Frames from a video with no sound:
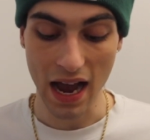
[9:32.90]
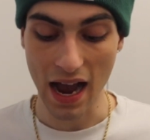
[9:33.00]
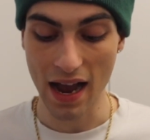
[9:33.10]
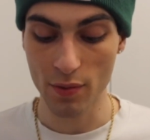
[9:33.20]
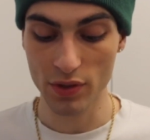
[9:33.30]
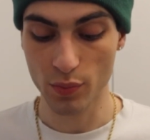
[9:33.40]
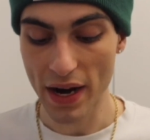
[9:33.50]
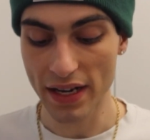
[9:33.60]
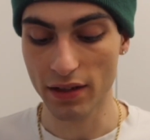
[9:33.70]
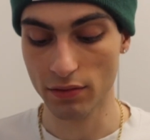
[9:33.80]
I was
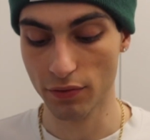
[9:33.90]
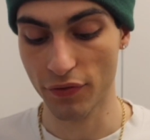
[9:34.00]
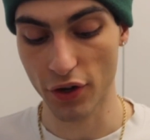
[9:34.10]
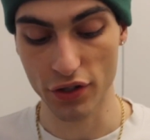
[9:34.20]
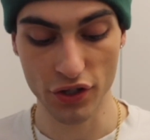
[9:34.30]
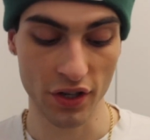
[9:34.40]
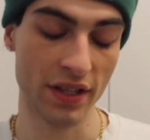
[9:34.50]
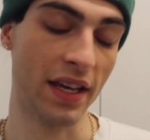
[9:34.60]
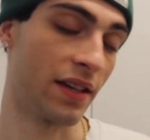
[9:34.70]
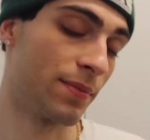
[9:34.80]
waiting for
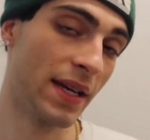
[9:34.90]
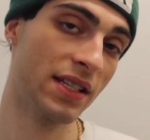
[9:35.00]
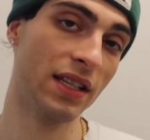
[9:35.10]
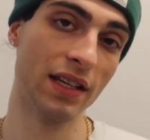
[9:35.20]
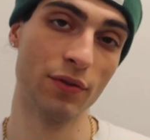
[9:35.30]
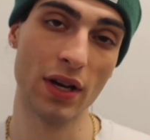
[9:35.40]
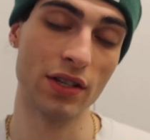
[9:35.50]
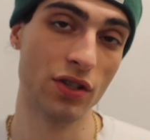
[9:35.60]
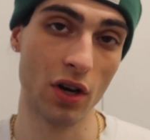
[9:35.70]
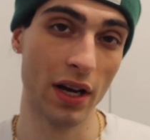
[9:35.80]
certain things. Basically, if you
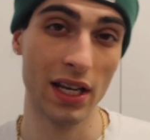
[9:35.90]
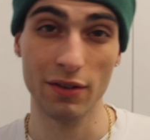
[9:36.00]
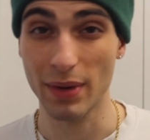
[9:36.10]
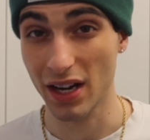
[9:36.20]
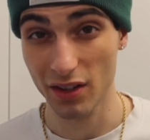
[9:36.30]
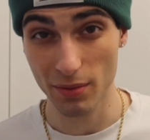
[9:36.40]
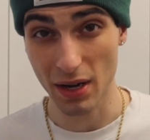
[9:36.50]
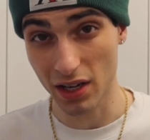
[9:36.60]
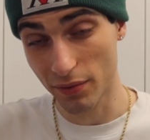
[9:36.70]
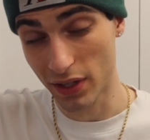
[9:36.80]
guys saw any of my other
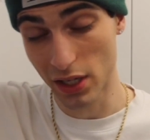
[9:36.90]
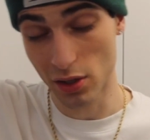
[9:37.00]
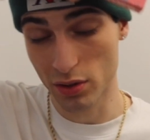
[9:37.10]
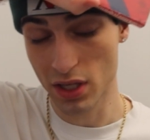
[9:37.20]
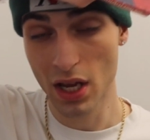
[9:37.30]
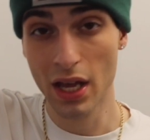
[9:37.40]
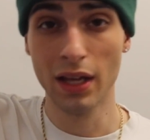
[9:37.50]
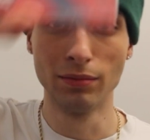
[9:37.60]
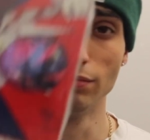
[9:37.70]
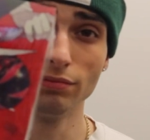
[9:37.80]
manga videos,
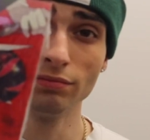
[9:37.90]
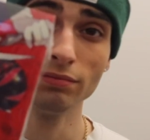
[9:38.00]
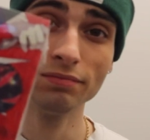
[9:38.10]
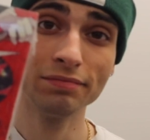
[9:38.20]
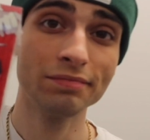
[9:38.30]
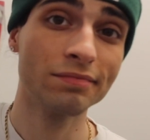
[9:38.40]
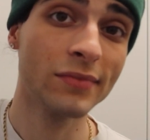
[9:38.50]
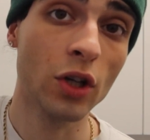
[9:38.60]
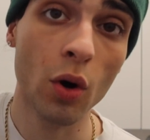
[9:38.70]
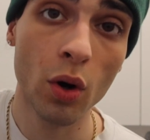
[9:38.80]

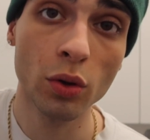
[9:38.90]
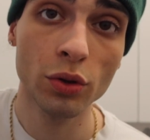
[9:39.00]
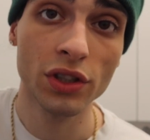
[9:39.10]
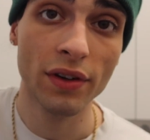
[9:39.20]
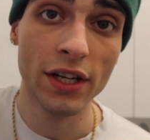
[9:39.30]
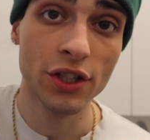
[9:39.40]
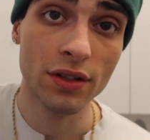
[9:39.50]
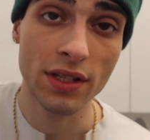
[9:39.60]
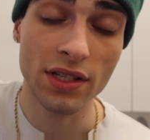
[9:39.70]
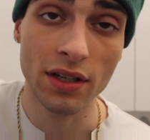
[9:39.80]
Go Go Loser Ranger
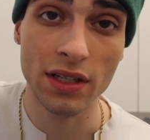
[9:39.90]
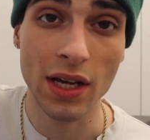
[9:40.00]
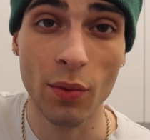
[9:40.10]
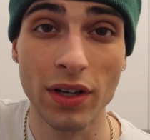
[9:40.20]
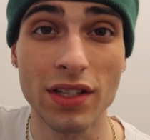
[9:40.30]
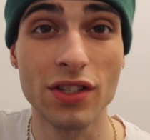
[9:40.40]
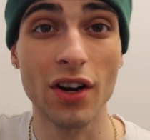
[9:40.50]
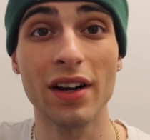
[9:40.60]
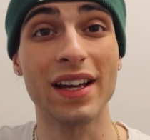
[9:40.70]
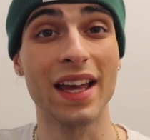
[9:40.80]
is the series I wanted to
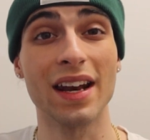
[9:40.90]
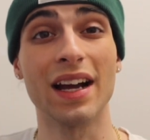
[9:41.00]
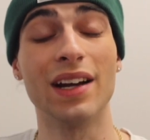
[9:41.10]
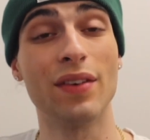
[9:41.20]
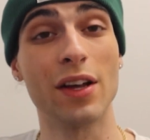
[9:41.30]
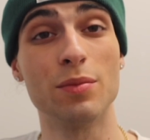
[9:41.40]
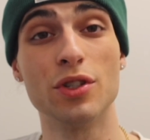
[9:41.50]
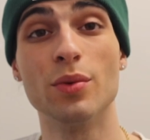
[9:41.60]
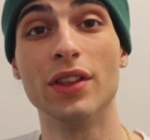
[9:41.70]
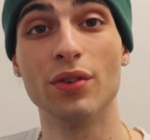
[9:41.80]
start. Again, I got volumes
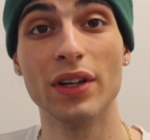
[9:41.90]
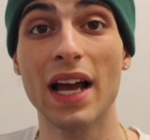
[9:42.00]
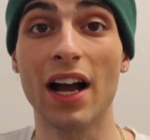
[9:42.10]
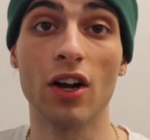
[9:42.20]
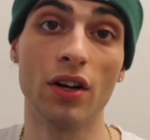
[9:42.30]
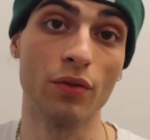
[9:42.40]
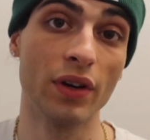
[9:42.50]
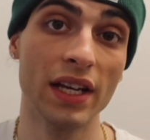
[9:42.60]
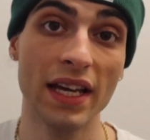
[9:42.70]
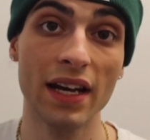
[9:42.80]
2 and 3. I couldn't
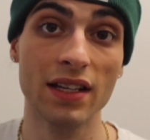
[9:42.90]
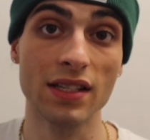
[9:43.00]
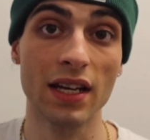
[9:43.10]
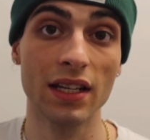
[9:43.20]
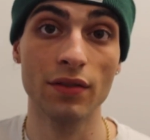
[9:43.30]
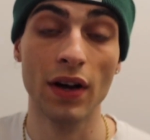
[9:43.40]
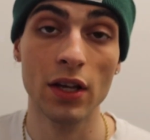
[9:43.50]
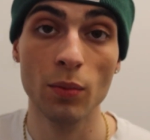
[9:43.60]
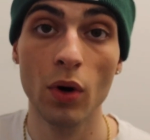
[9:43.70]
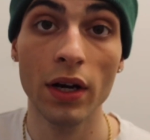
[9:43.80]
read it yet because I needed
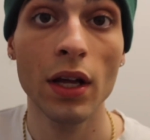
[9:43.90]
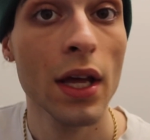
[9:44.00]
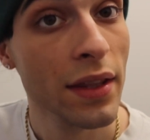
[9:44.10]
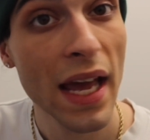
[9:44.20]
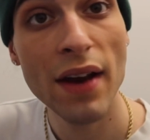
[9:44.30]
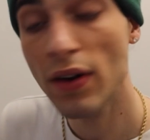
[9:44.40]
volume 1. They had